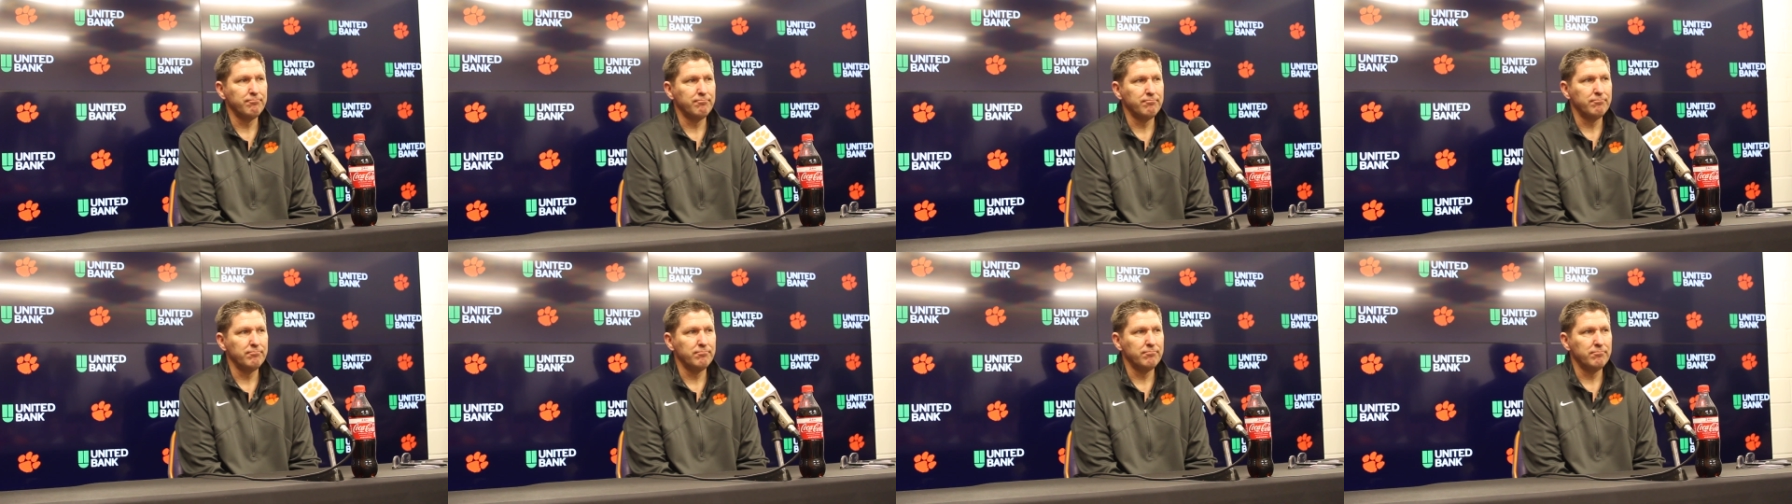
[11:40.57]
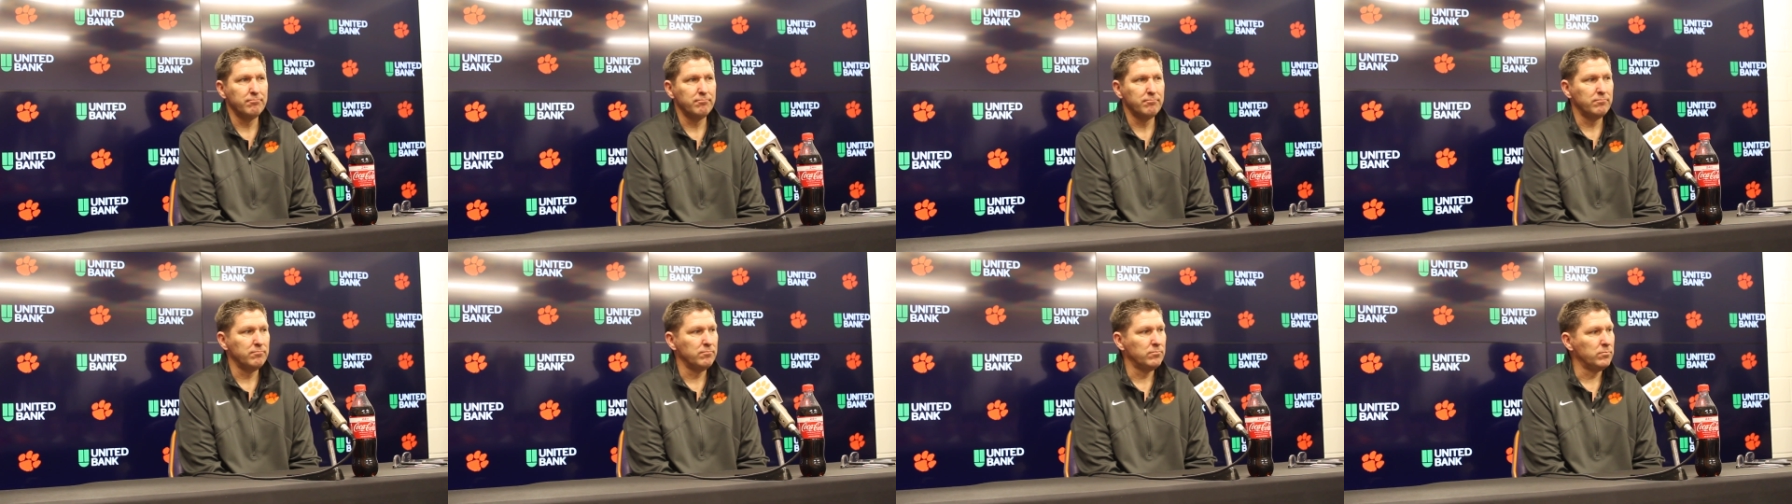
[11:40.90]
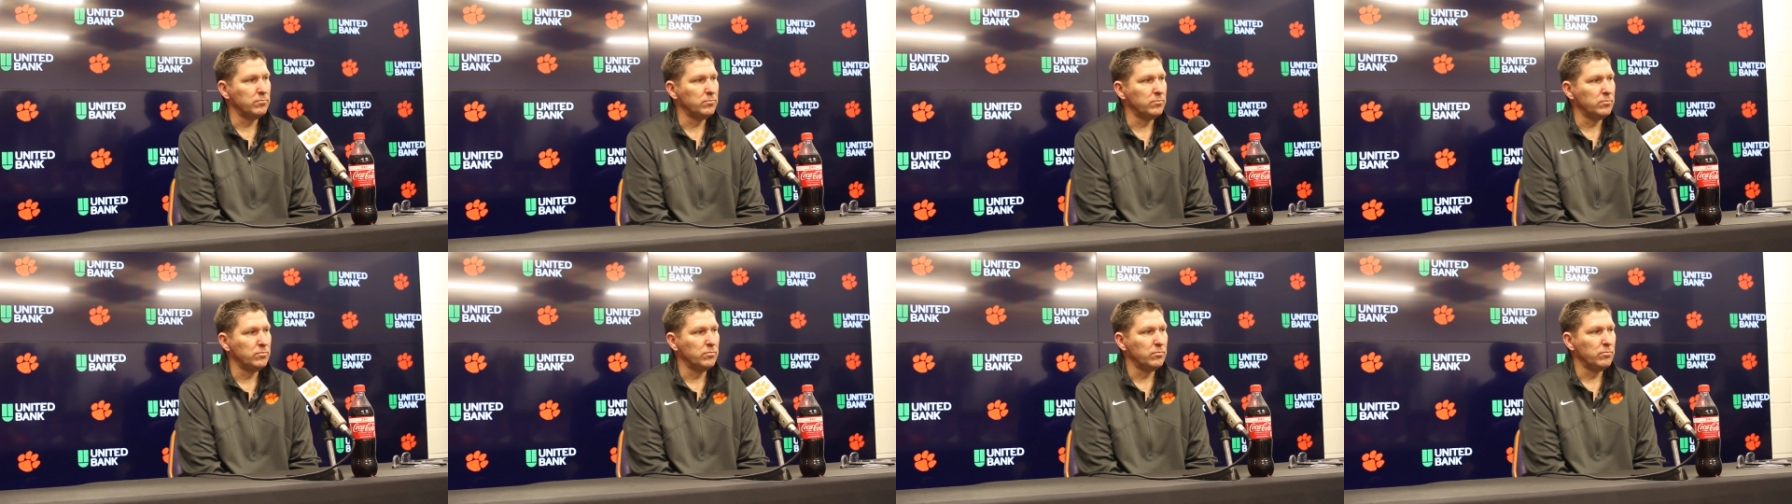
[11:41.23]
Behind,
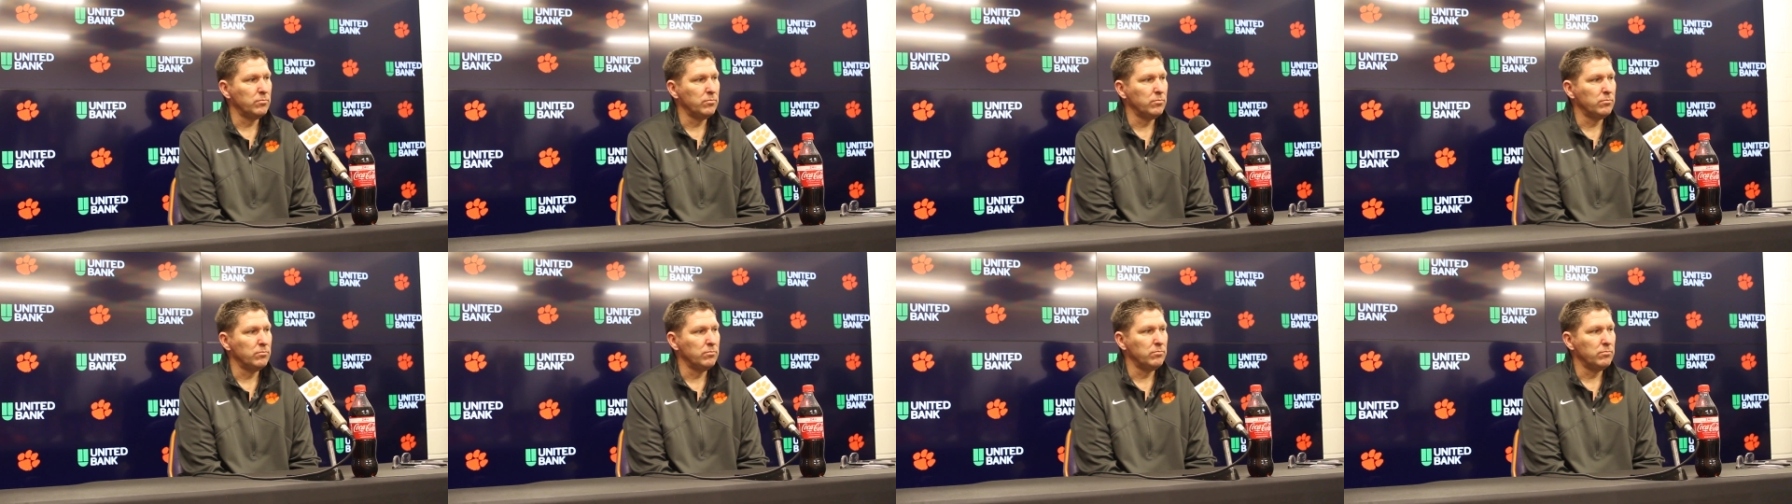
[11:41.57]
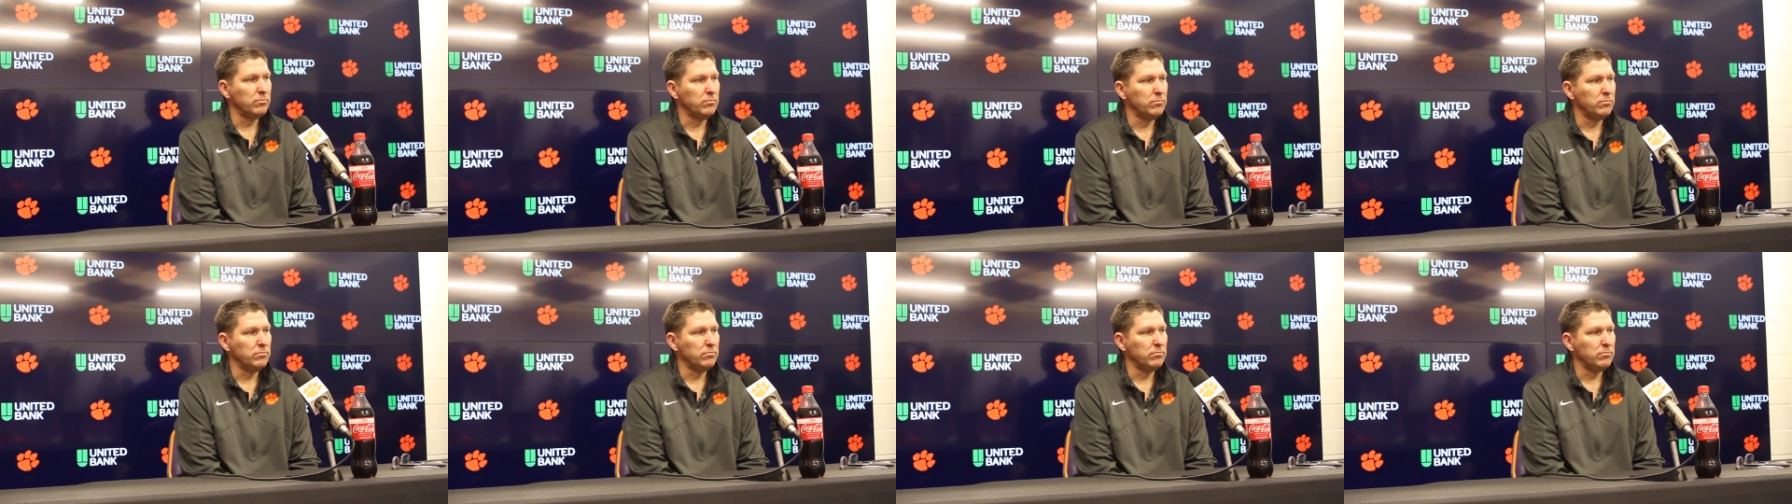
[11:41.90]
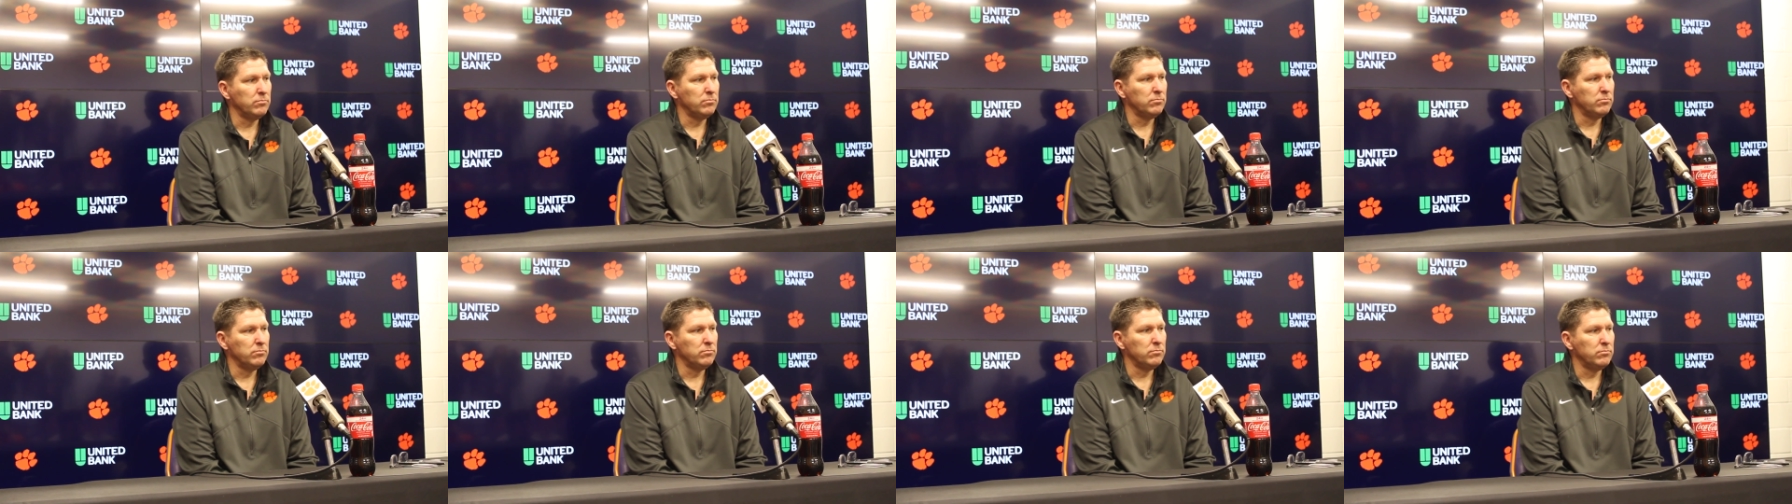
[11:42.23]
behind Chase right now is
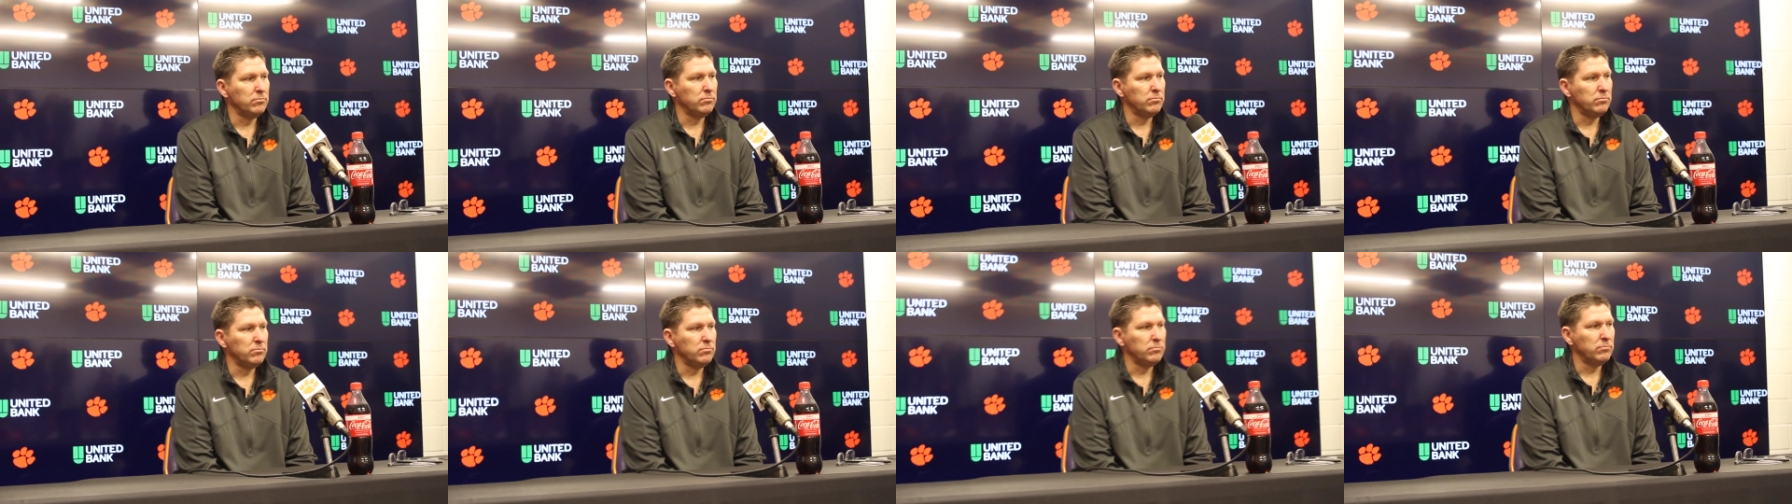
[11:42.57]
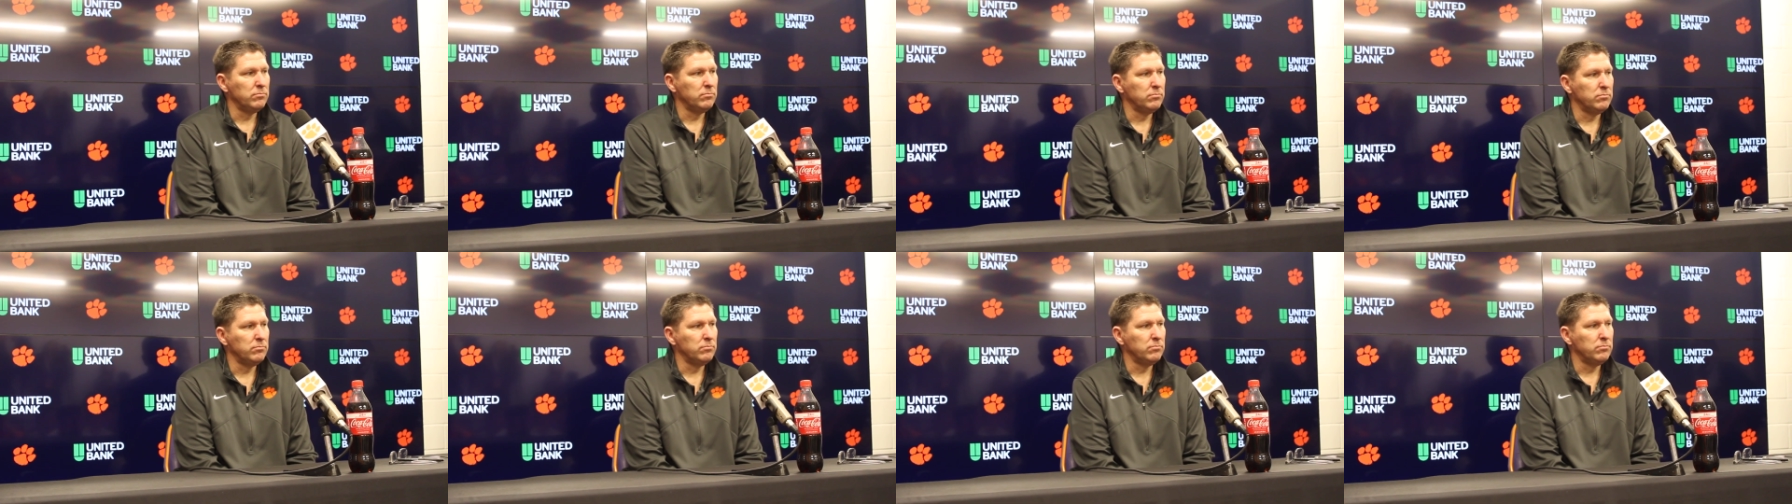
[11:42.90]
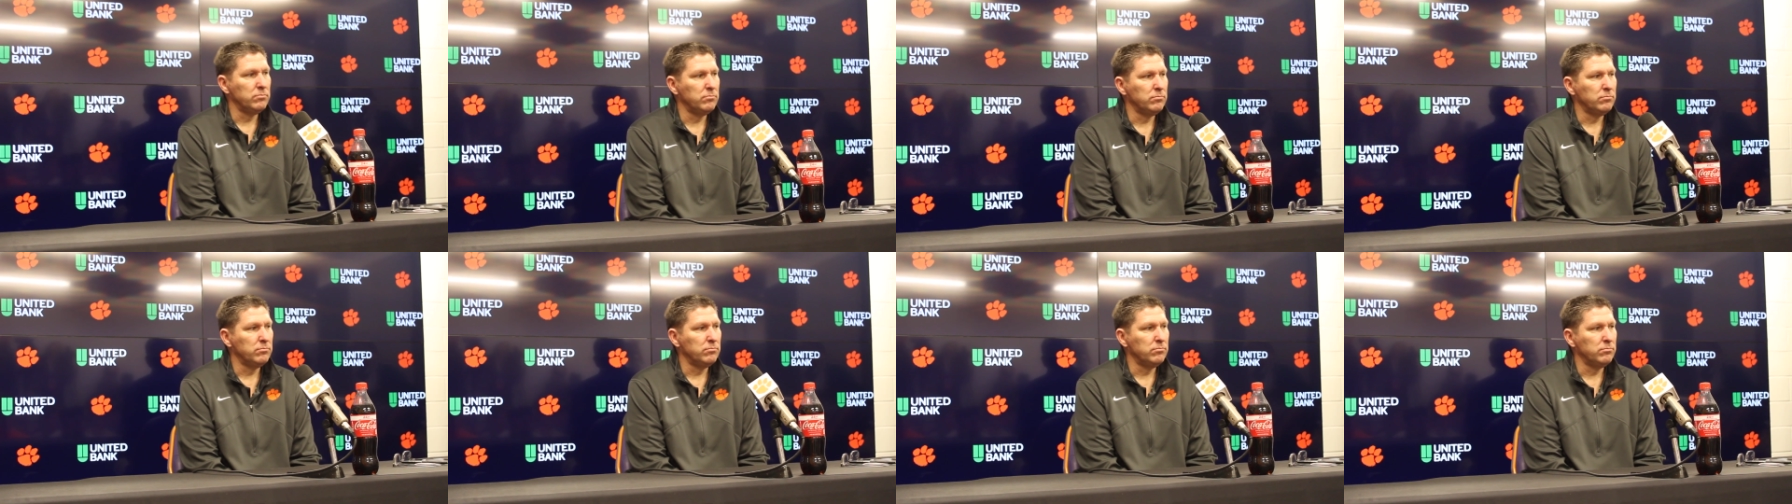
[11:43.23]
pretty good. just trying to
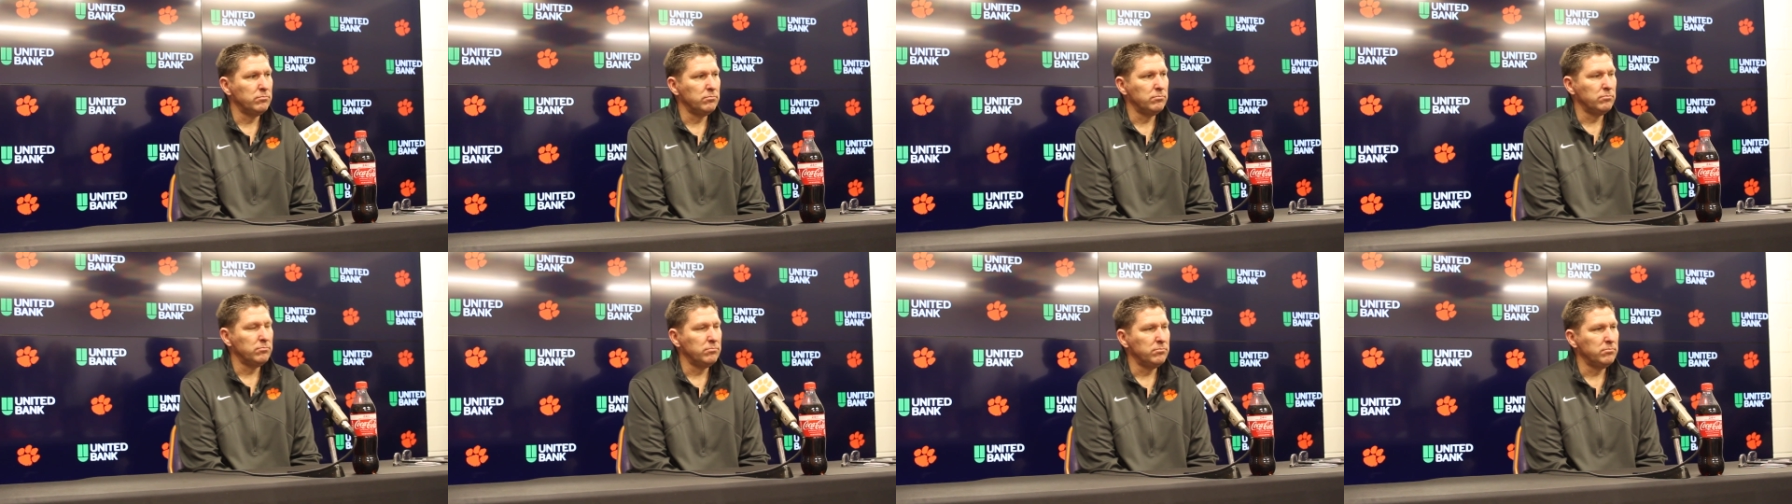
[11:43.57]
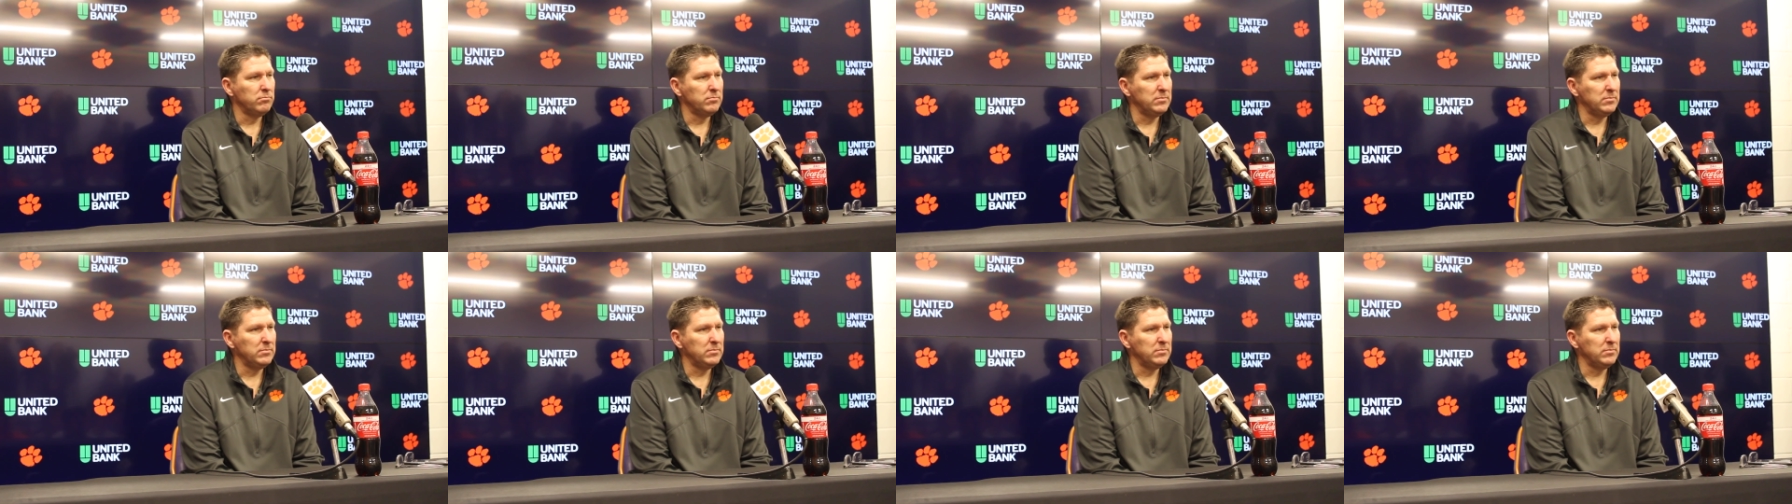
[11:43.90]
figure out.